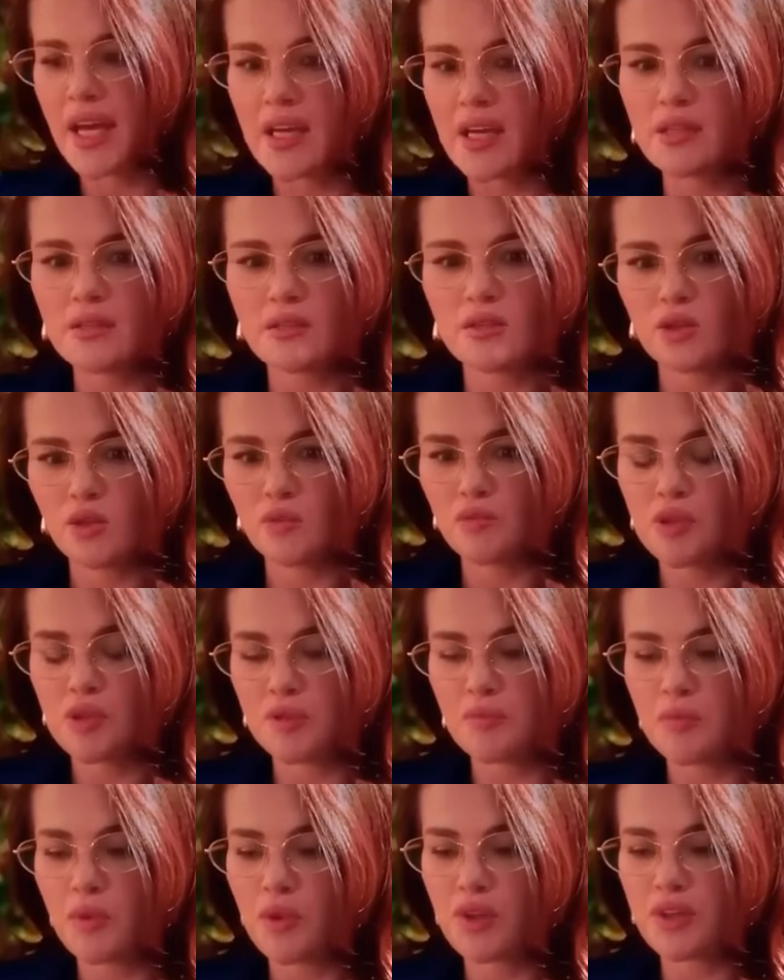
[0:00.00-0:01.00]
to
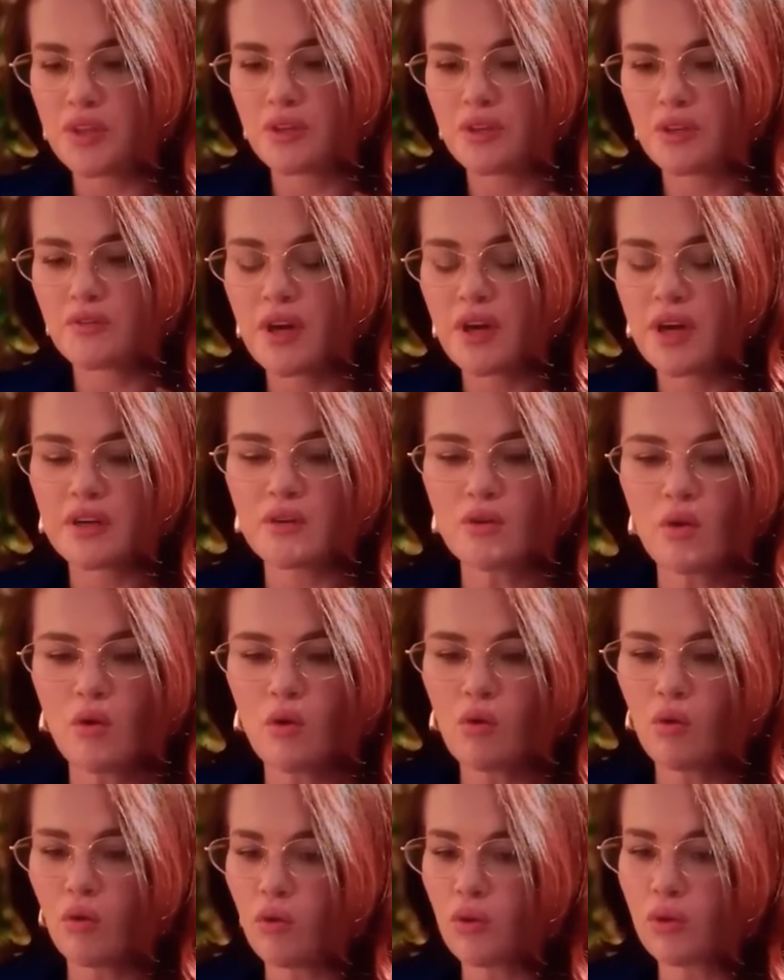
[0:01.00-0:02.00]
sharing snippets of
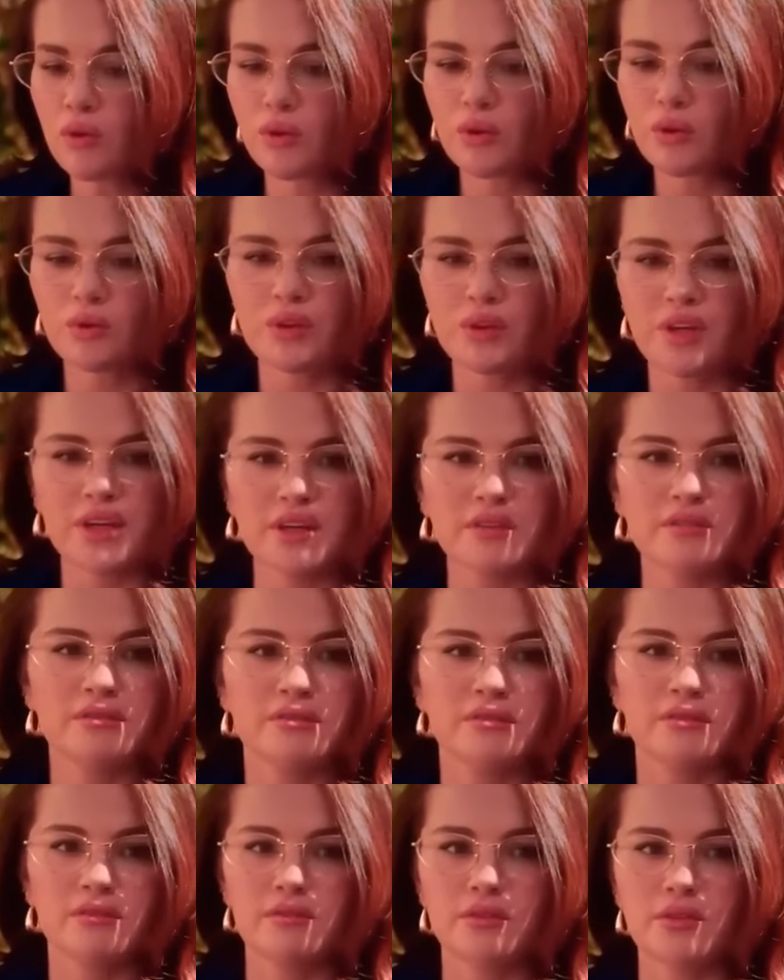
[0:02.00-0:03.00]
lyrics on his social
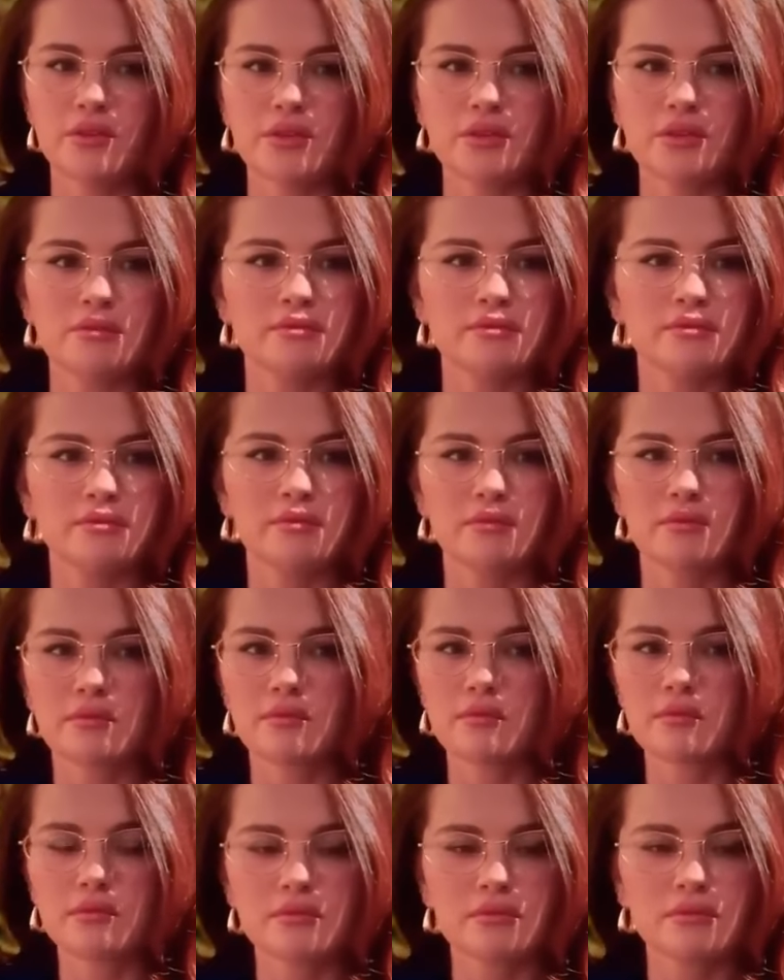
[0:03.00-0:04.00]
media, but what he's
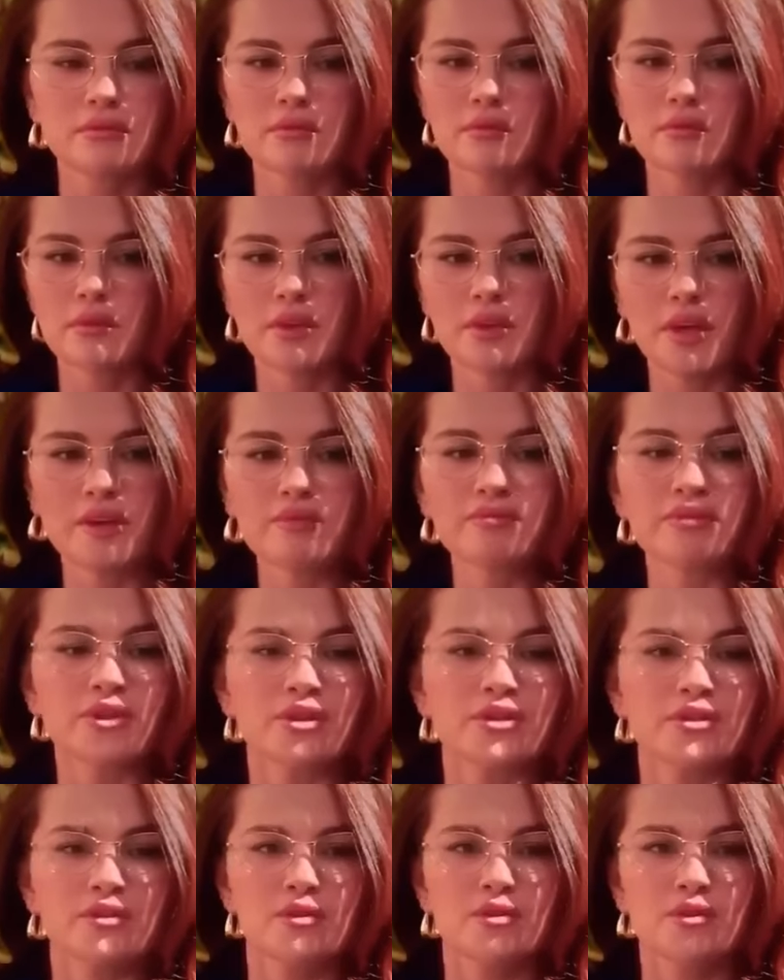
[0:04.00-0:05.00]
been posting
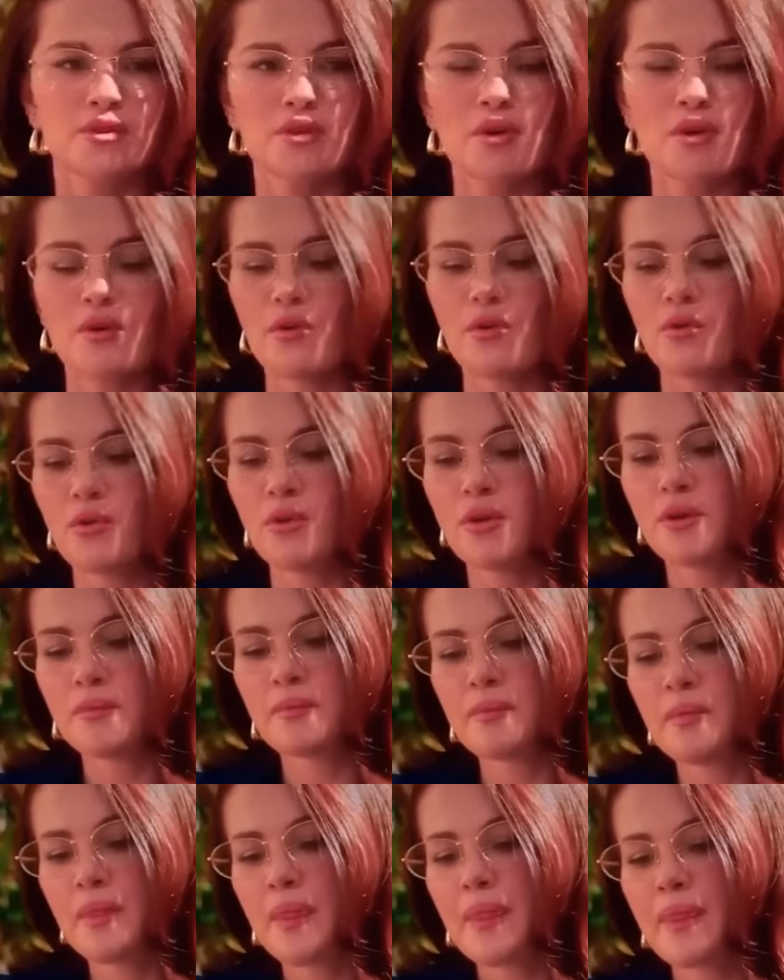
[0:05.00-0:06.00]
lately is on another
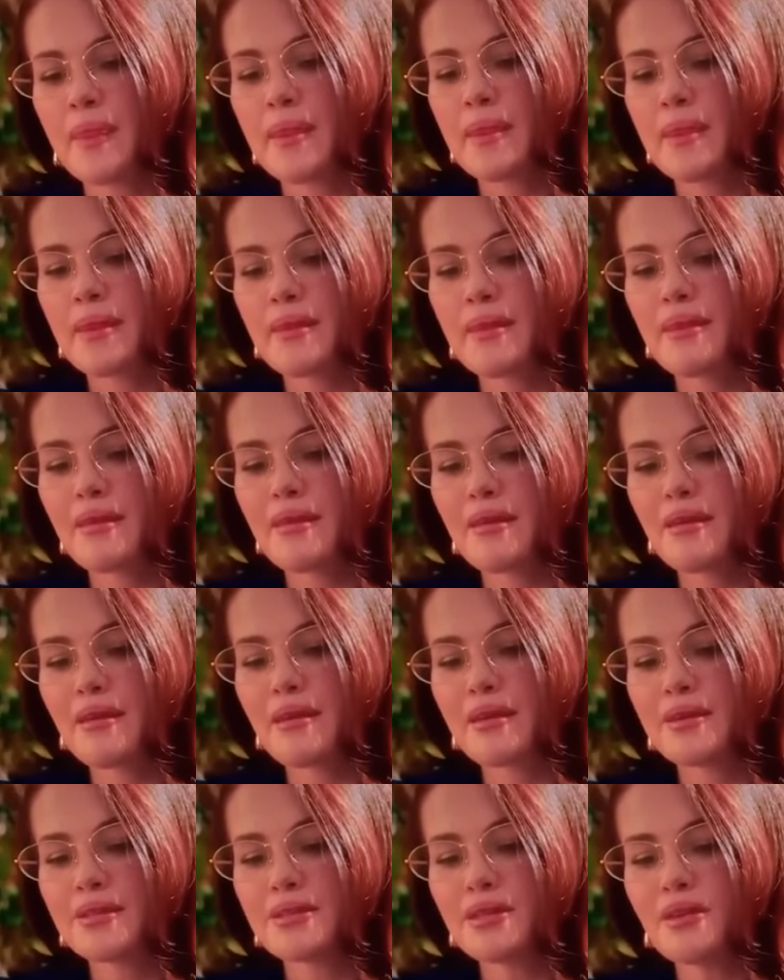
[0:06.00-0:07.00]
level.
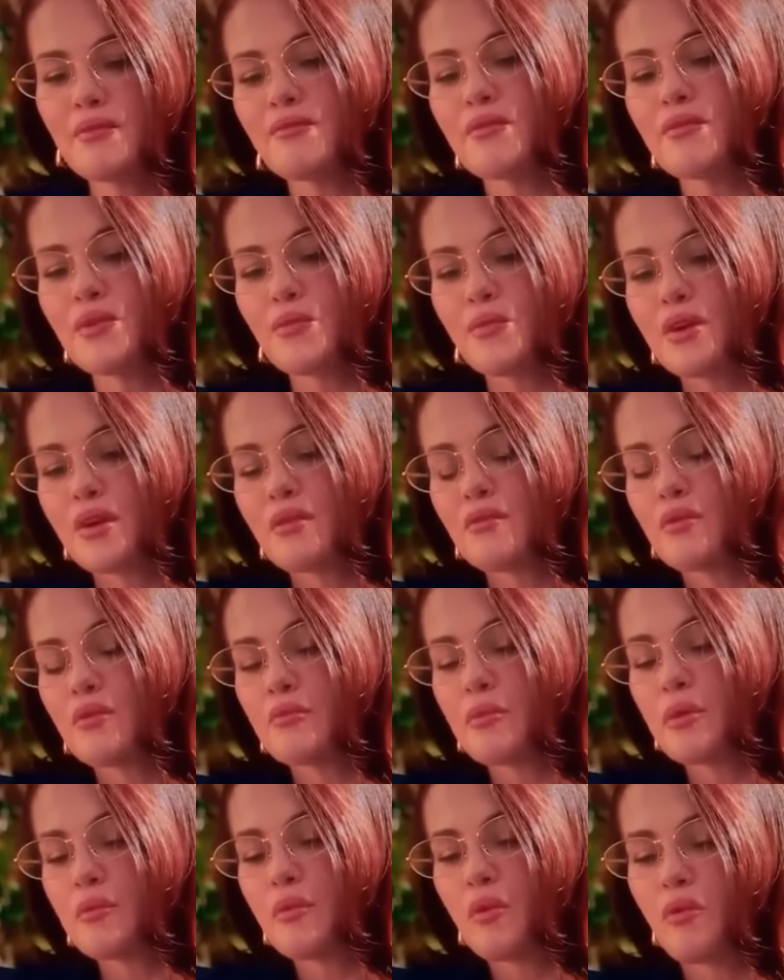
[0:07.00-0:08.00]
In one of his
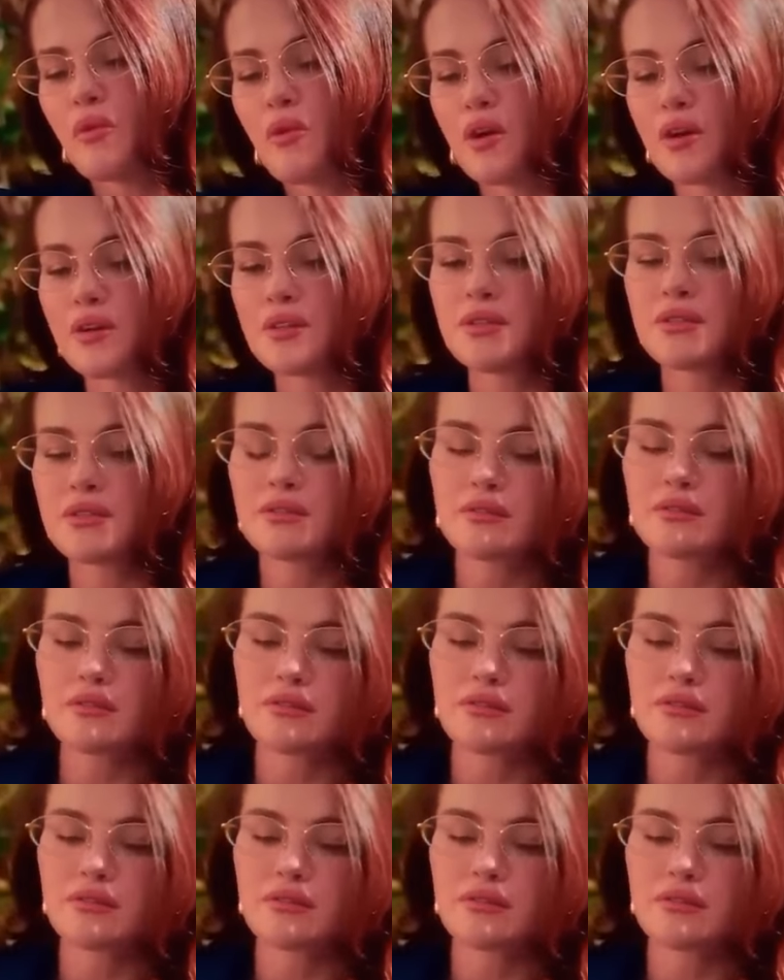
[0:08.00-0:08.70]
most recent posts,